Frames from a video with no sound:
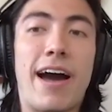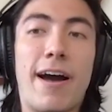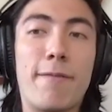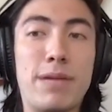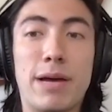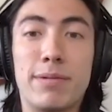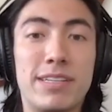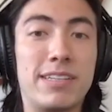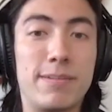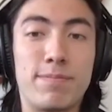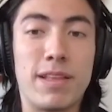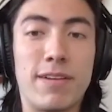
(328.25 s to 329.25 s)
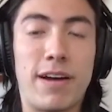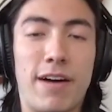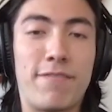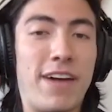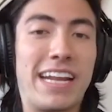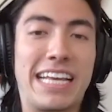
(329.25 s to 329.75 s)
be able to
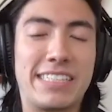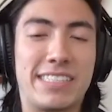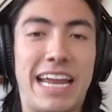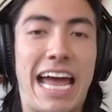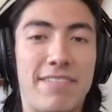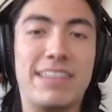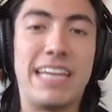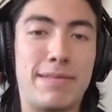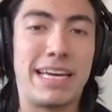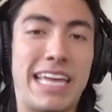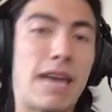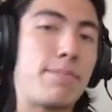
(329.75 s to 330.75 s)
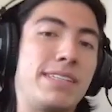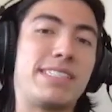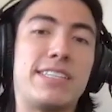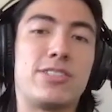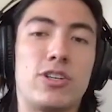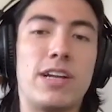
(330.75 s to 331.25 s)
fight against that, have a name that can't be
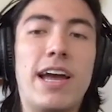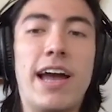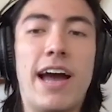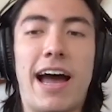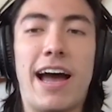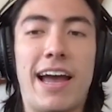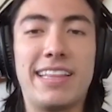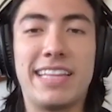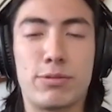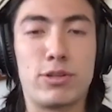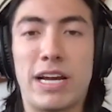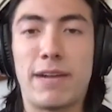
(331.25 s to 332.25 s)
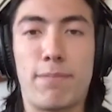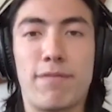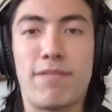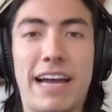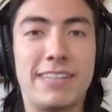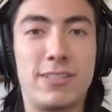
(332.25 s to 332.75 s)
censored. And that's what we're trying to
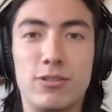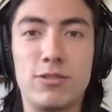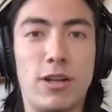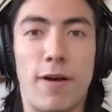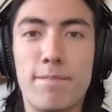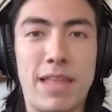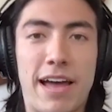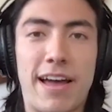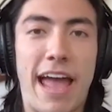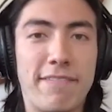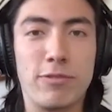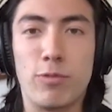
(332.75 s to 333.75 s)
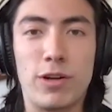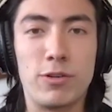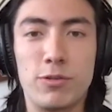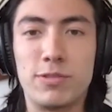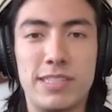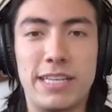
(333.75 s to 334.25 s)
provide to everyone
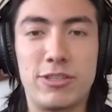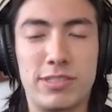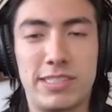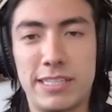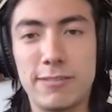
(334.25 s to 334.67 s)
who's interested.